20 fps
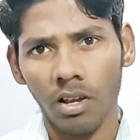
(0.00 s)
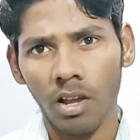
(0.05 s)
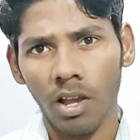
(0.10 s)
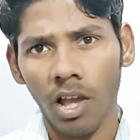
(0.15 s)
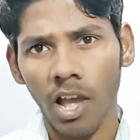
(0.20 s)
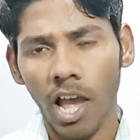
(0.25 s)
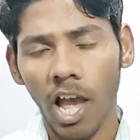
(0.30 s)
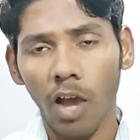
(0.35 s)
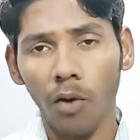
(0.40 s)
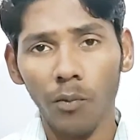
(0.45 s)

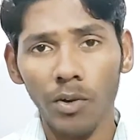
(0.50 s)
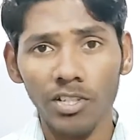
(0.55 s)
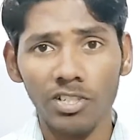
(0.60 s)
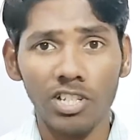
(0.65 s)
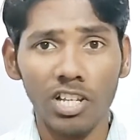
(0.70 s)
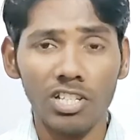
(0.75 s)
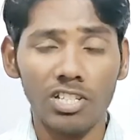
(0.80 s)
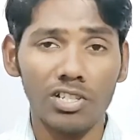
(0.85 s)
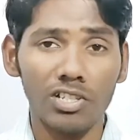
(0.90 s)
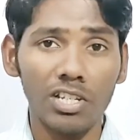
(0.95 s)
and we
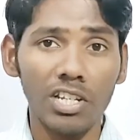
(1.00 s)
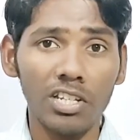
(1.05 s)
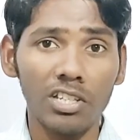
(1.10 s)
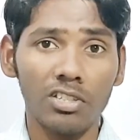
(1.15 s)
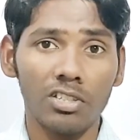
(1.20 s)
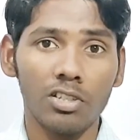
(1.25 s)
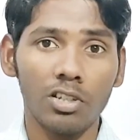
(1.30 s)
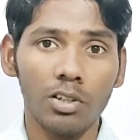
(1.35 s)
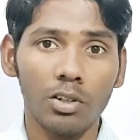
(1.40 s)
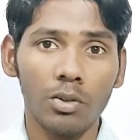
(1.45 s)
just
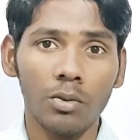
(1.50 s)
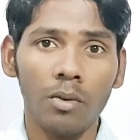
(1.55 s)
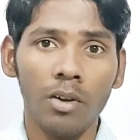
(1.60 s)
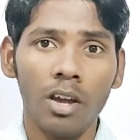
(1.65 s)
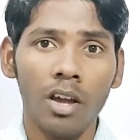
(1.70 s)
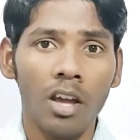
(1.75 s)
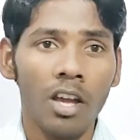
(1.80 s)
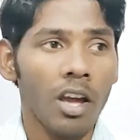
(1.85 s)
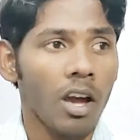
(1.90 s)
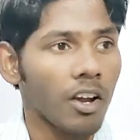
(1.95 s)
need to
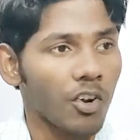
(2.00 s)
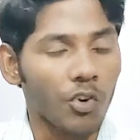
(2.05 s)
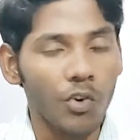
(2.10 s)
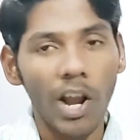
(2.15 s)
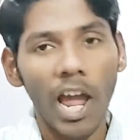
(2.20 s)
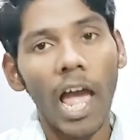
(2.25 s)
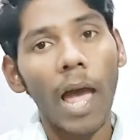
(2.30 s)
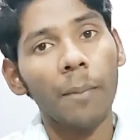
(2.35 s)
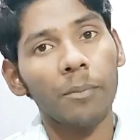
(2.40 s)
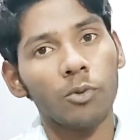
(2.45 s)

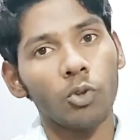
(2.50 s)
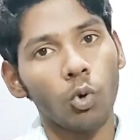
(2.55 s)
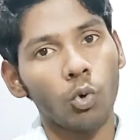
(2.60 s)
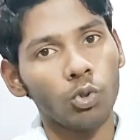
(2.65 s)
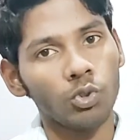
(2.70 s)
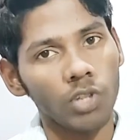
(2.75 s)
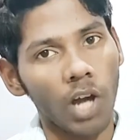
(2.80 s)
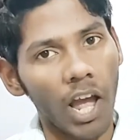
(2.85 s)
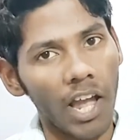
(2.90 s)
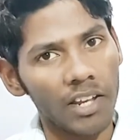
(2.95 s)
grab
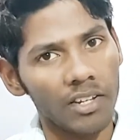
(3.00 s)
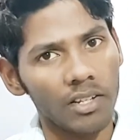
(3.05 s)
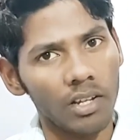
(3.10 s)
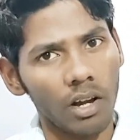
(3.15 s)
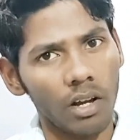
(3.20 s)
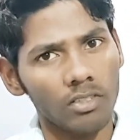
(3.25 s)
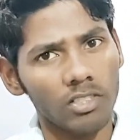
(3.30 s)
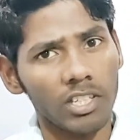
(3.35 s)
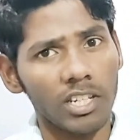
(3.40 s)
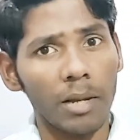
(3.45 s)
those
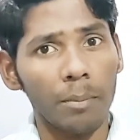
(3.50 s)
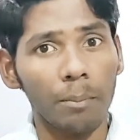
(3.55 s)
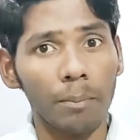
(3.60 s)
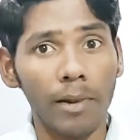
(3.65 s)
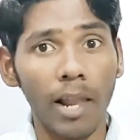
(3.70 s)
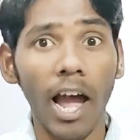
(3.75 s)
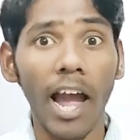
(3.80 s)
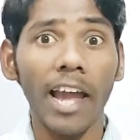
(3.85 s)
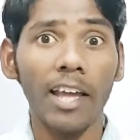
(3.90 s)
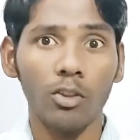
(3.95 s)
ideas and
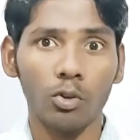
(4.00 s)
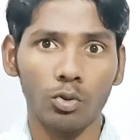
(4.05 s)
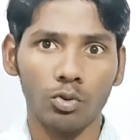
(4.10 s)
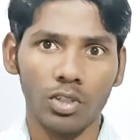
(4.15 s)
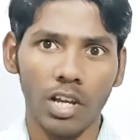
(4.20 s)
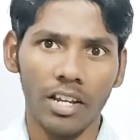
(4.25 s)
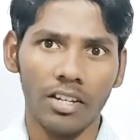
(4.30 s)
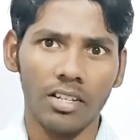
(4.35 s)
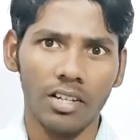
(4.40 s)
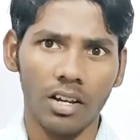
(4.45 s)
apply those
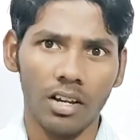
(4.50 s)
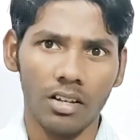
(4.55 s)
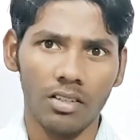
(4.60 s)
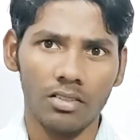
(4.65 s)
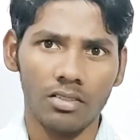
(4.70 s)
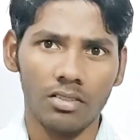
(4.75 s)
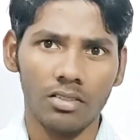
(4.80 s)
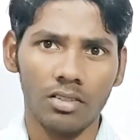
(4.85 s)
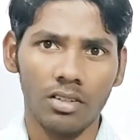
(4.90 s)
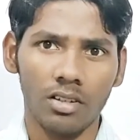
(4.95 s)

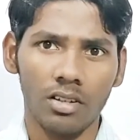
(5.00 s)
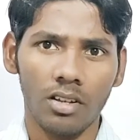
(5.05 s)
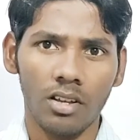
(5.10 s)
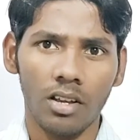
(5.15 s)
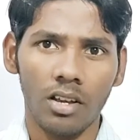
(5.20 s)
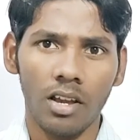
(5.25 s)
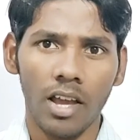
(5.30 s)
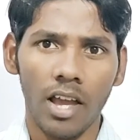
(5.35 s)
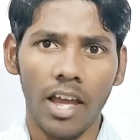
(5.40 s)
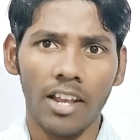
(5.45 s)
ideas,
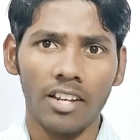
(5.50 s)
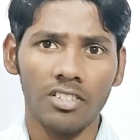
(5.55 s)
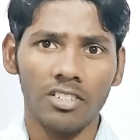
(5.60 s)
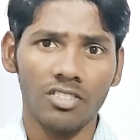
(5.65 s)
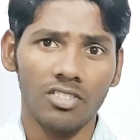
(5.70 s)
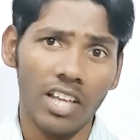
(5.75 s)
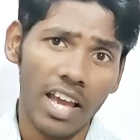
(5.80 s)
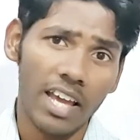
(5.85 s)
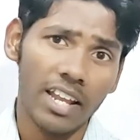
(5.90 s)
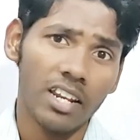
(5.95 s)

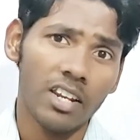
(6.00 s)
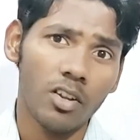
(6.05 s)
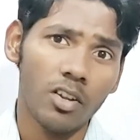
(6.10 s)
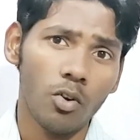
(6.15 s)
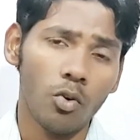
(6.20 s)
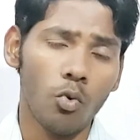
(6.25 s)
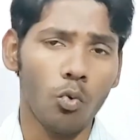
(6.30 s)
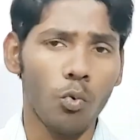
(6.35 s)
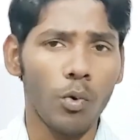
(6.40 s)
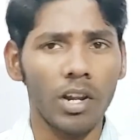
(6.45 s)
and then
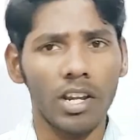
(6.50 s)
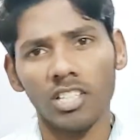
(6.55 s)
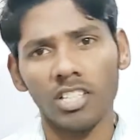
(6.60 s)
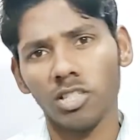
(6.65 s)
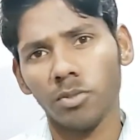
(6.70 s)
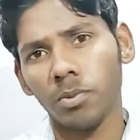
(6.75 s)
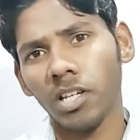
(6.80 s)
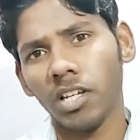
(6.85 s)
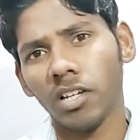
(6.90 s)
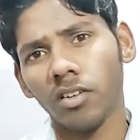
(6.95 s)
we can
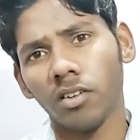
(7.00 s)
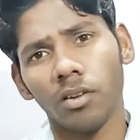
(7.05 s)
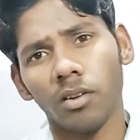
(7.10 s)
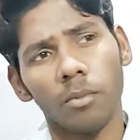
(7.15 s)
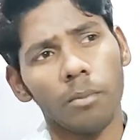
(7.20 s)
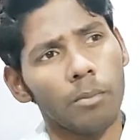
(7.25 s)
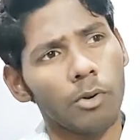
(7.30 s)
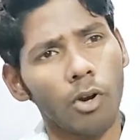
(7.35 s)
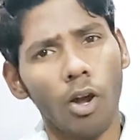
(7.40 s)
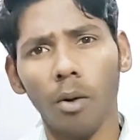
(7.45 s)
speak
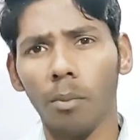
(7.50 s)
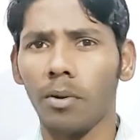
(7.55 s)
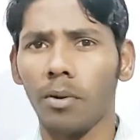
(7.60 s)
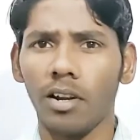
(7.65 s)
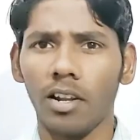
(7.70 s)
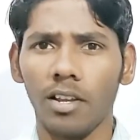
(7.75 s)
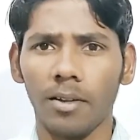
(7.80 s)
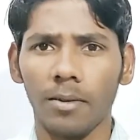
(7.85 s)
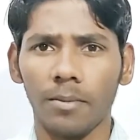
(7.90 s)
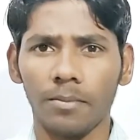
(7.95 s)
properly.